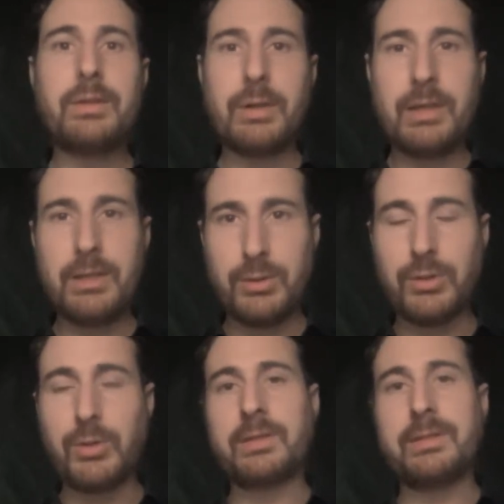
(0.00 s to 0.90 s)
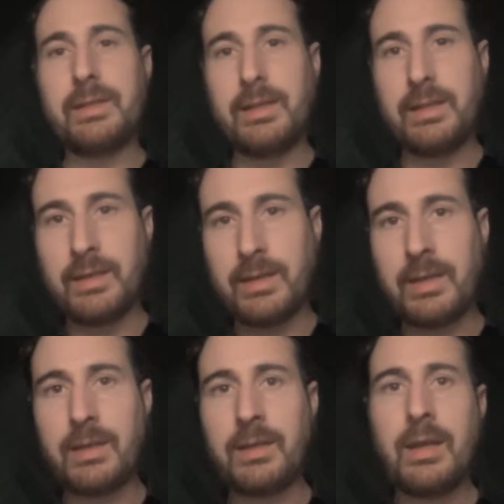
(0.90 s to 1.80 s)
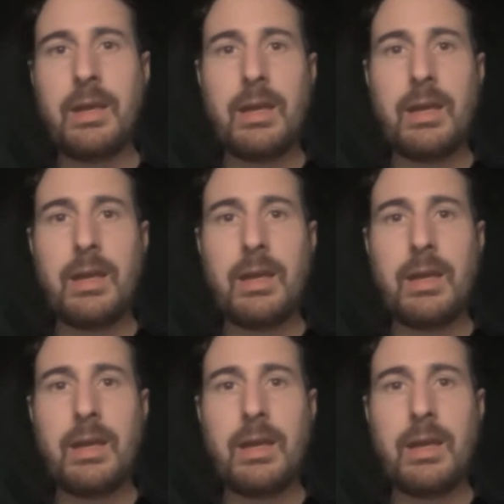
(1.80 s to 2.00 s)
you know, in New York City, in